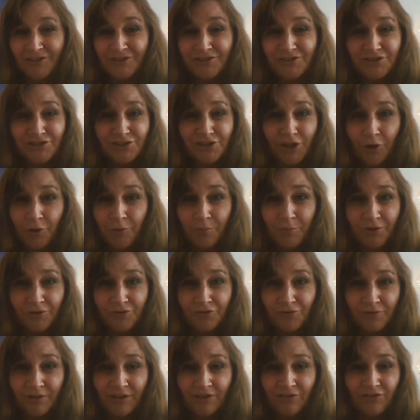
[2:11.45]
So
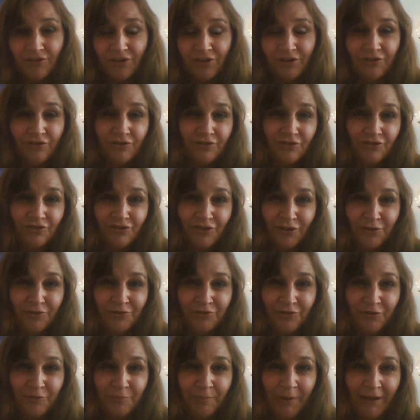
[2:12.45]
much research that shows
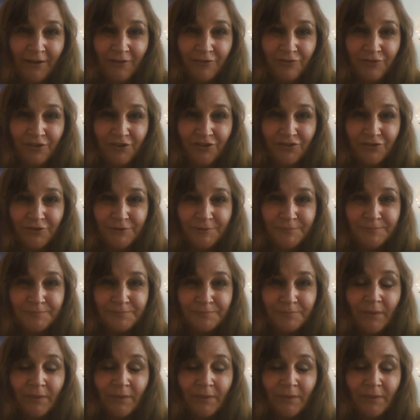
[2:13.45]
it's beneficial.